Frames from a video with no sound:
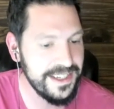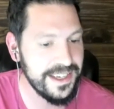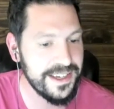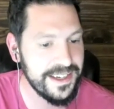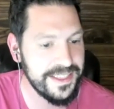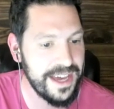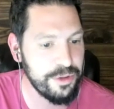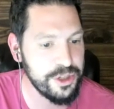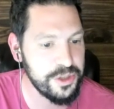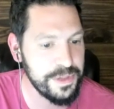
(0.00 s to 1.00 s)
Yes. Uh, that
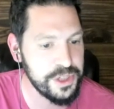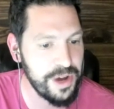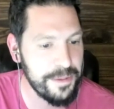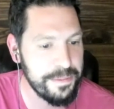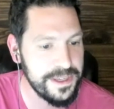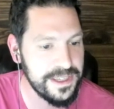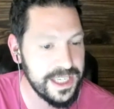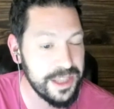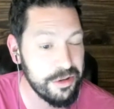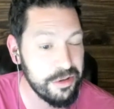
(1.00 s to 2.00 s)
one should be dropping
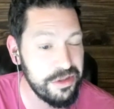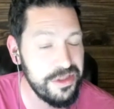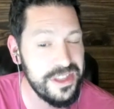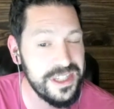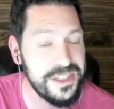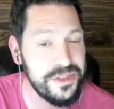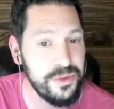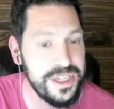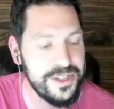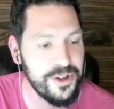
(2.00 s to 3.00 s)
either this
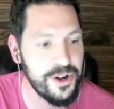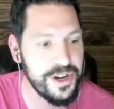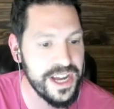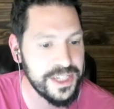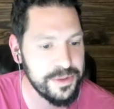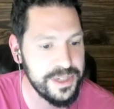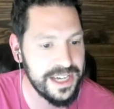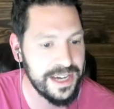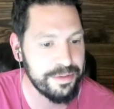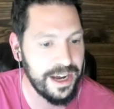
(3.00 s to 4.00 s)
week or next week.
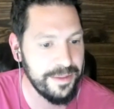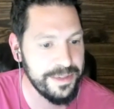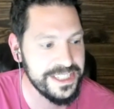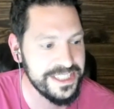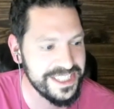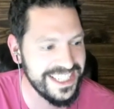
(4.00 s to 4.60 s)
I promise.